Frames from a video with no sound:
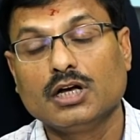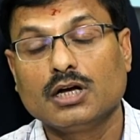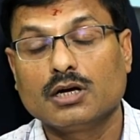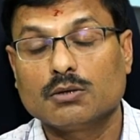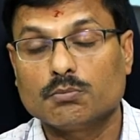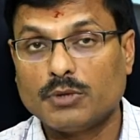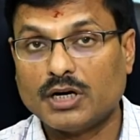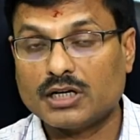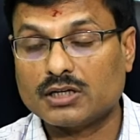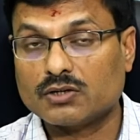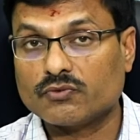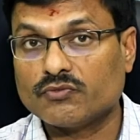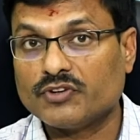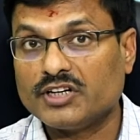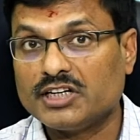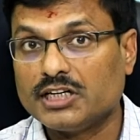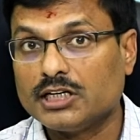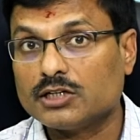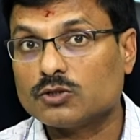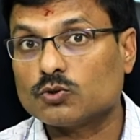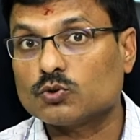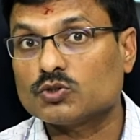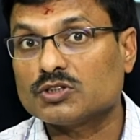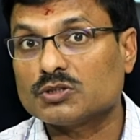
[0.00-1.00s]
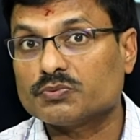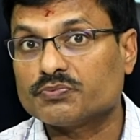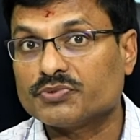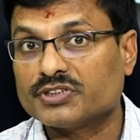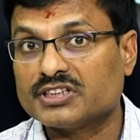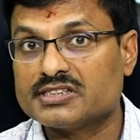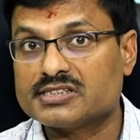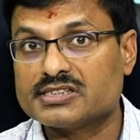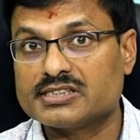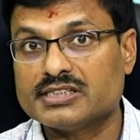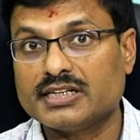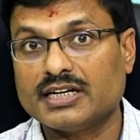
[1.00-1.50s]
But we need to
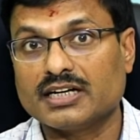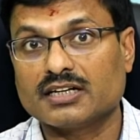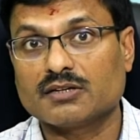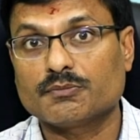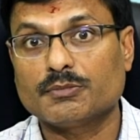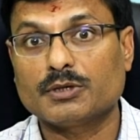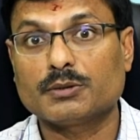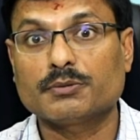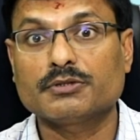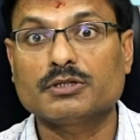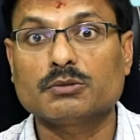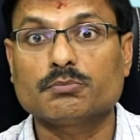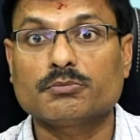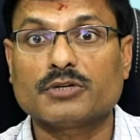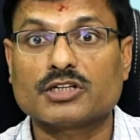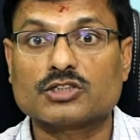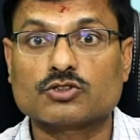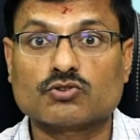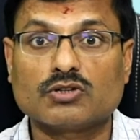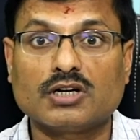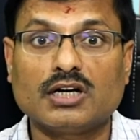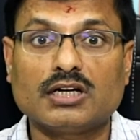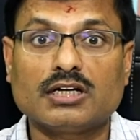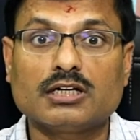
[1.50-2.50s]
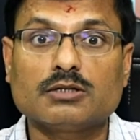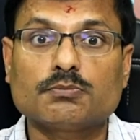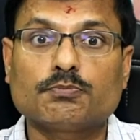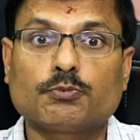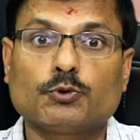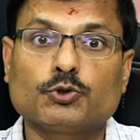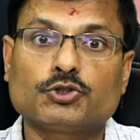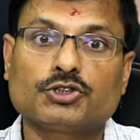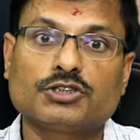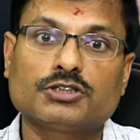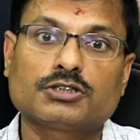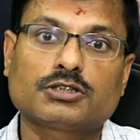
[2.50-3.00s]
differentiate between the muscular and
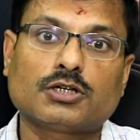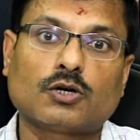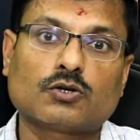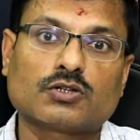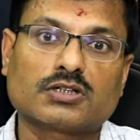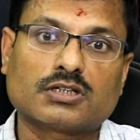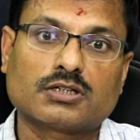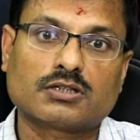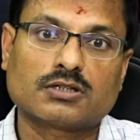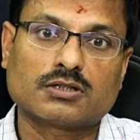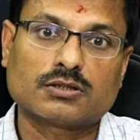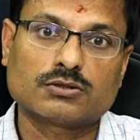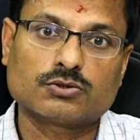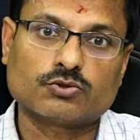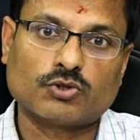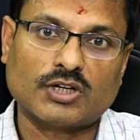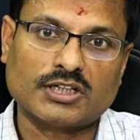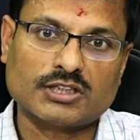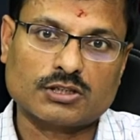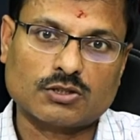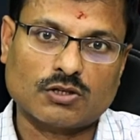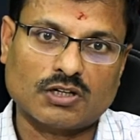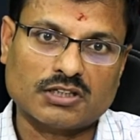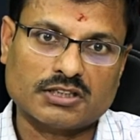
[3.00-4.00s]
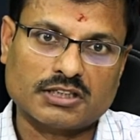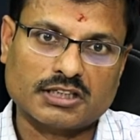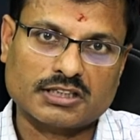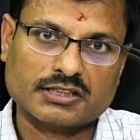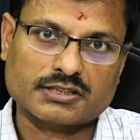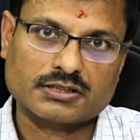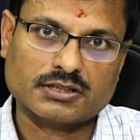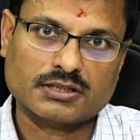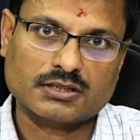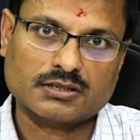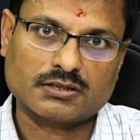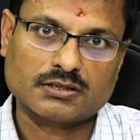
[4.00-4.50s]
posterior joint
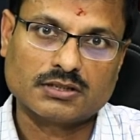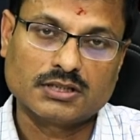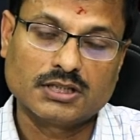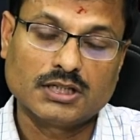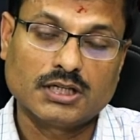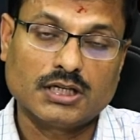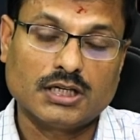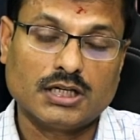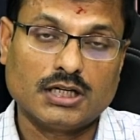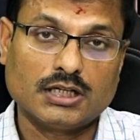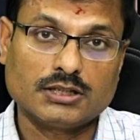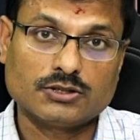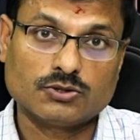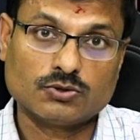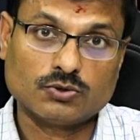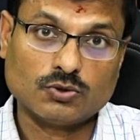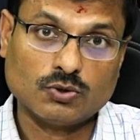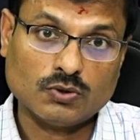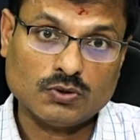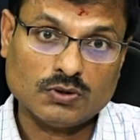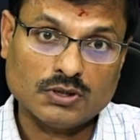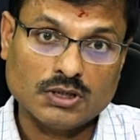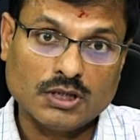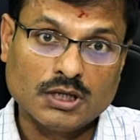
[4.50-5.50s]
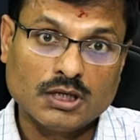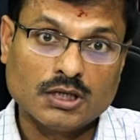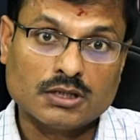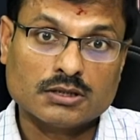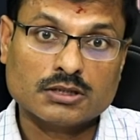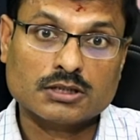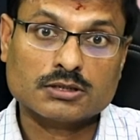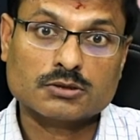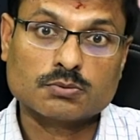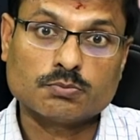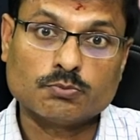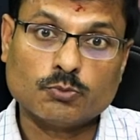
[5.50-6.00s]
contracture. As you know,
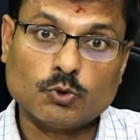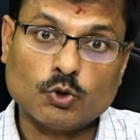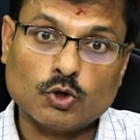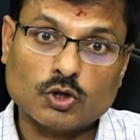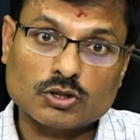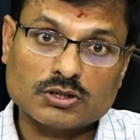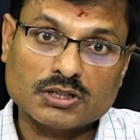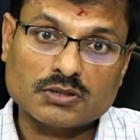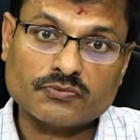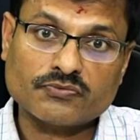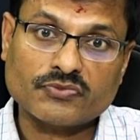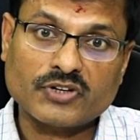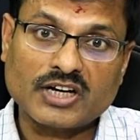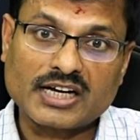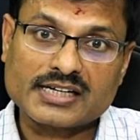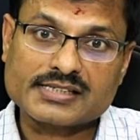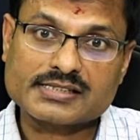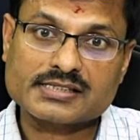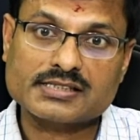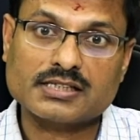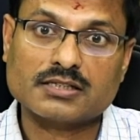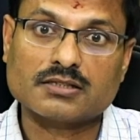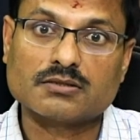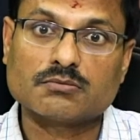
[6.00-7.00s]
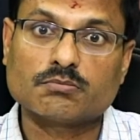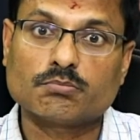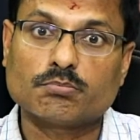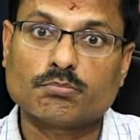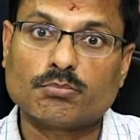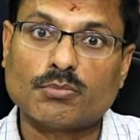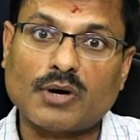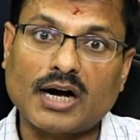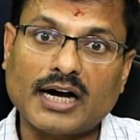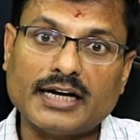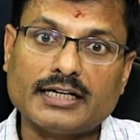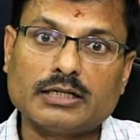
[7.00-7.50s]
this more than flexion
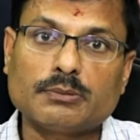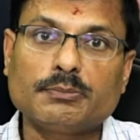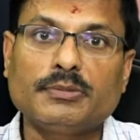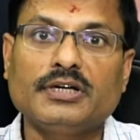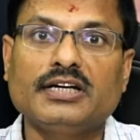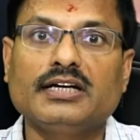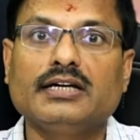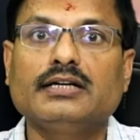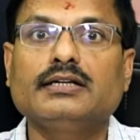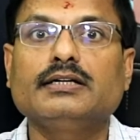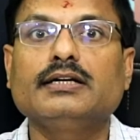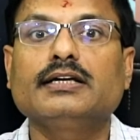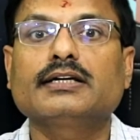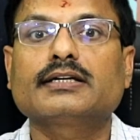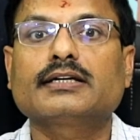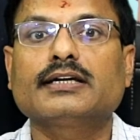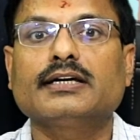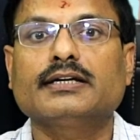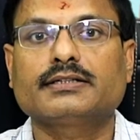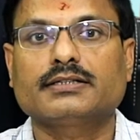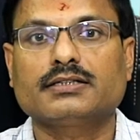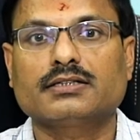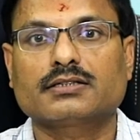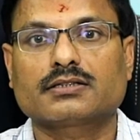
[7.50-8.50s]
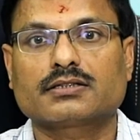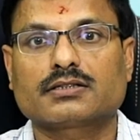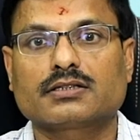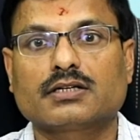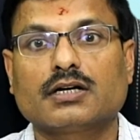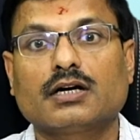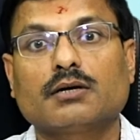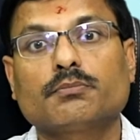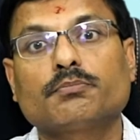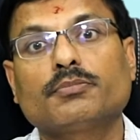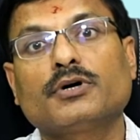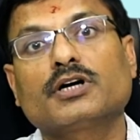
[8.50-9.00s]
might be indicator
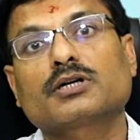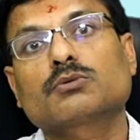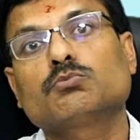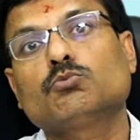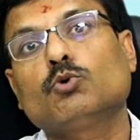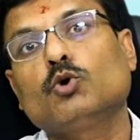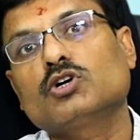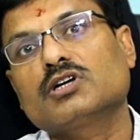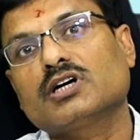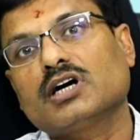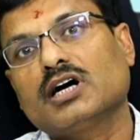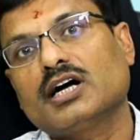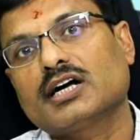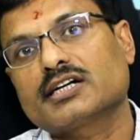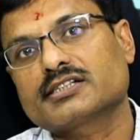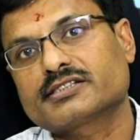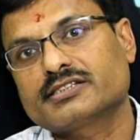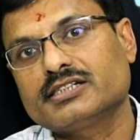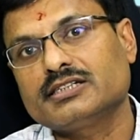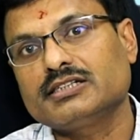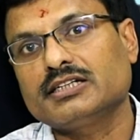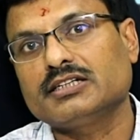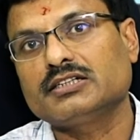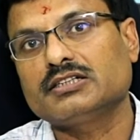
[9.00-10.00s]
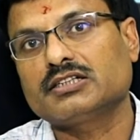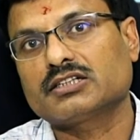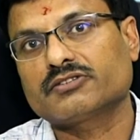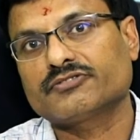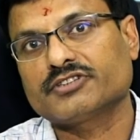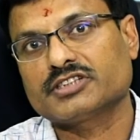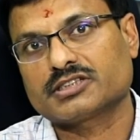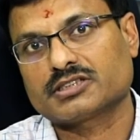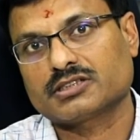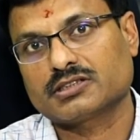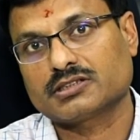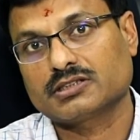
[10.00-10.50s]
for more urgent
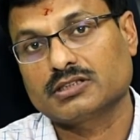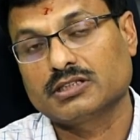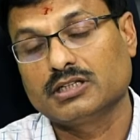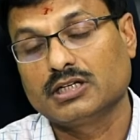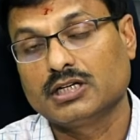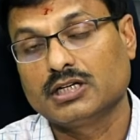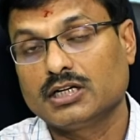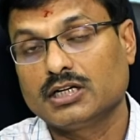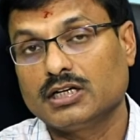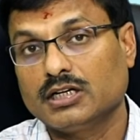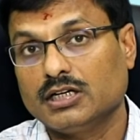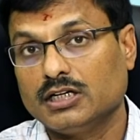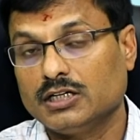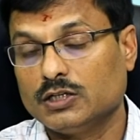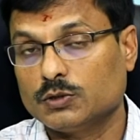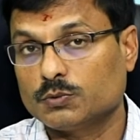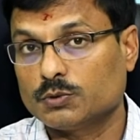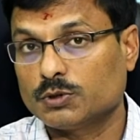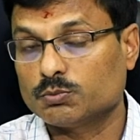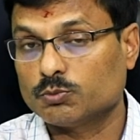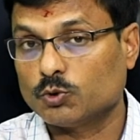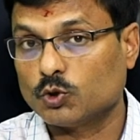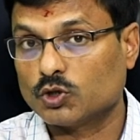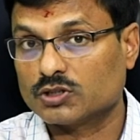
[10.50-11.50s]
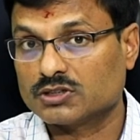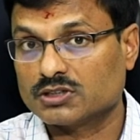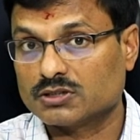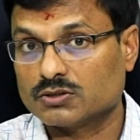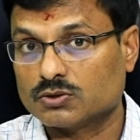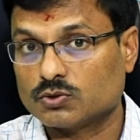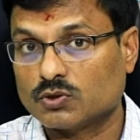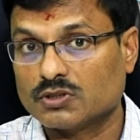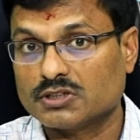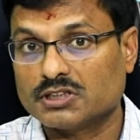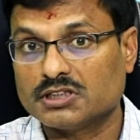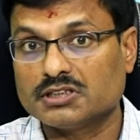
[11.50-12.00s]
intervention. If will be more than
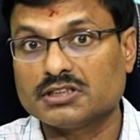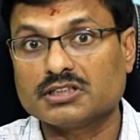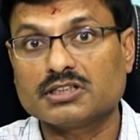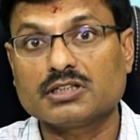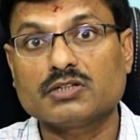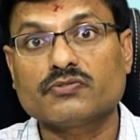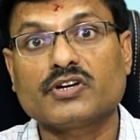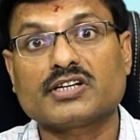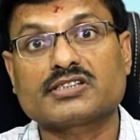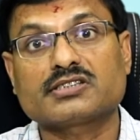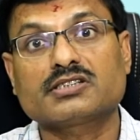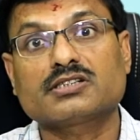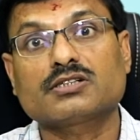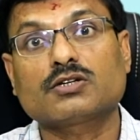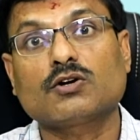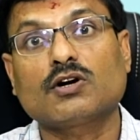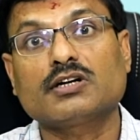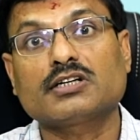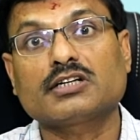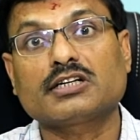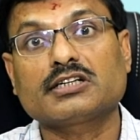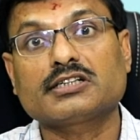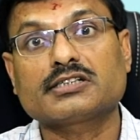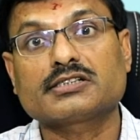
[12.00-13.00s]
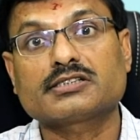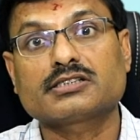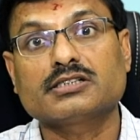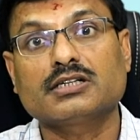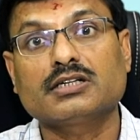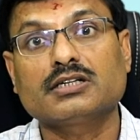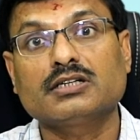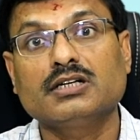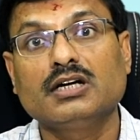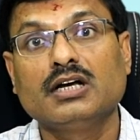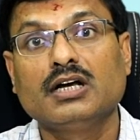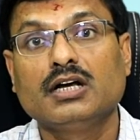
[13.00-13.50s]
20-degree flexion
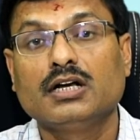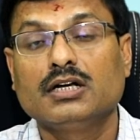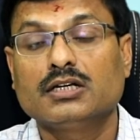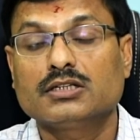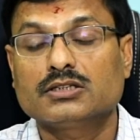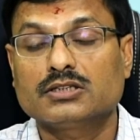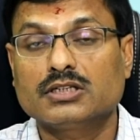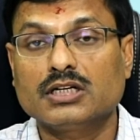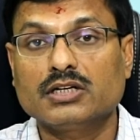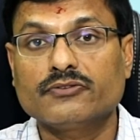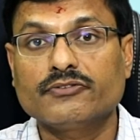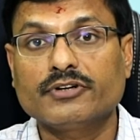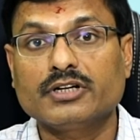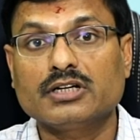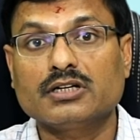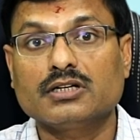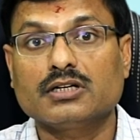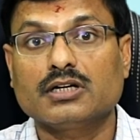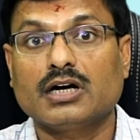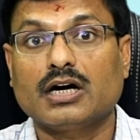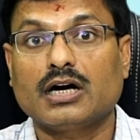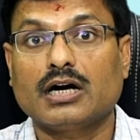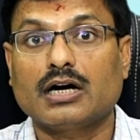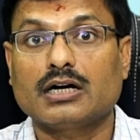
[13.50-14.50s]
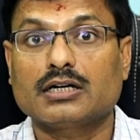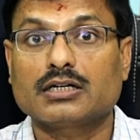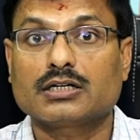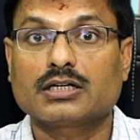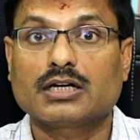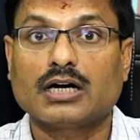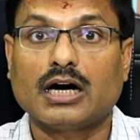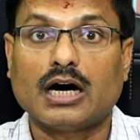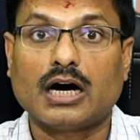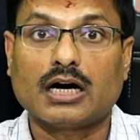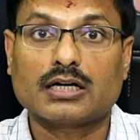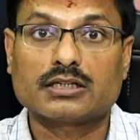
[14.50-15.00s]
contracture, they
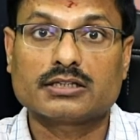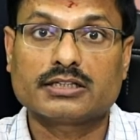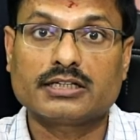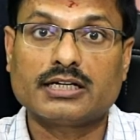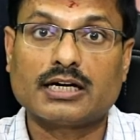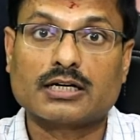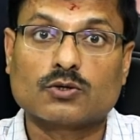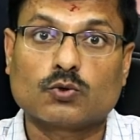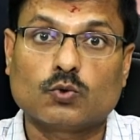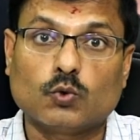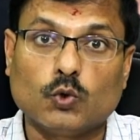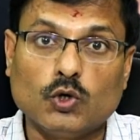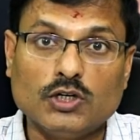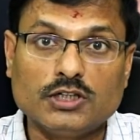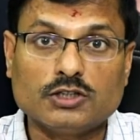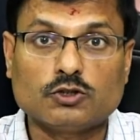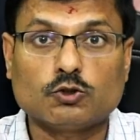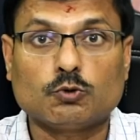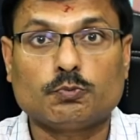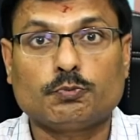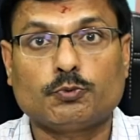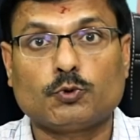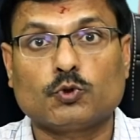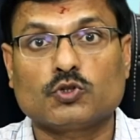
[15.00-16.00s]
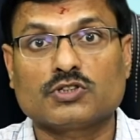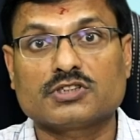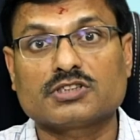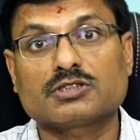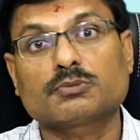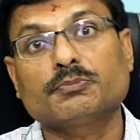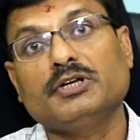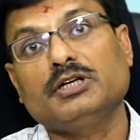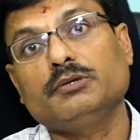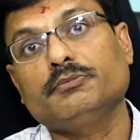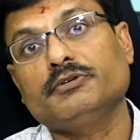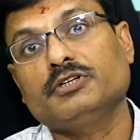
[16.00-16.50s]
are going to progress
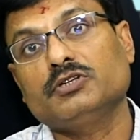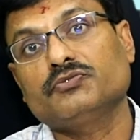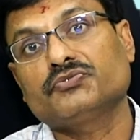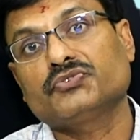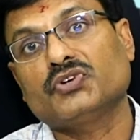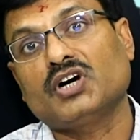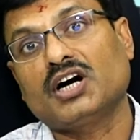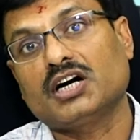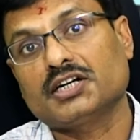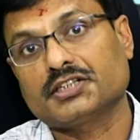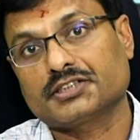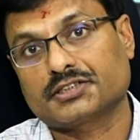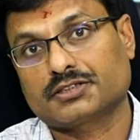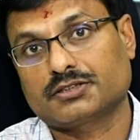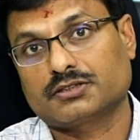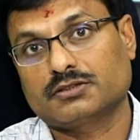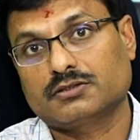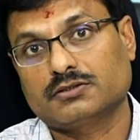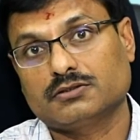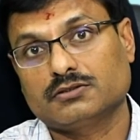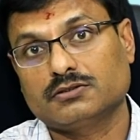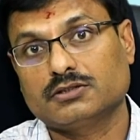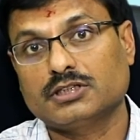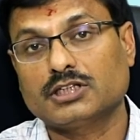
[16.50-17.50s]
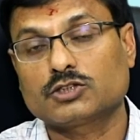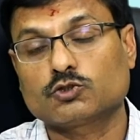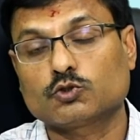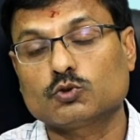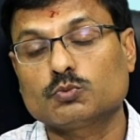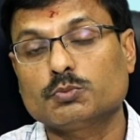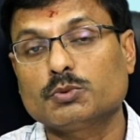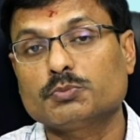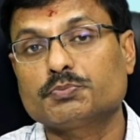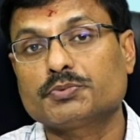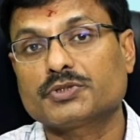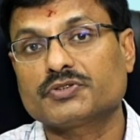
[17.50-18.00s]
very fast. That should
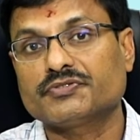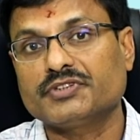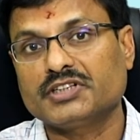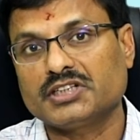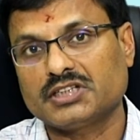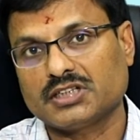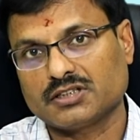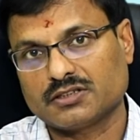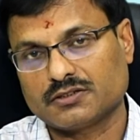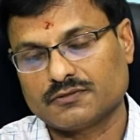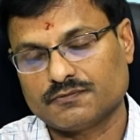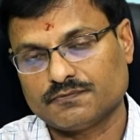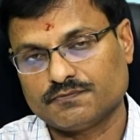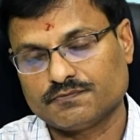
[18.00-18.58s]
be prevented.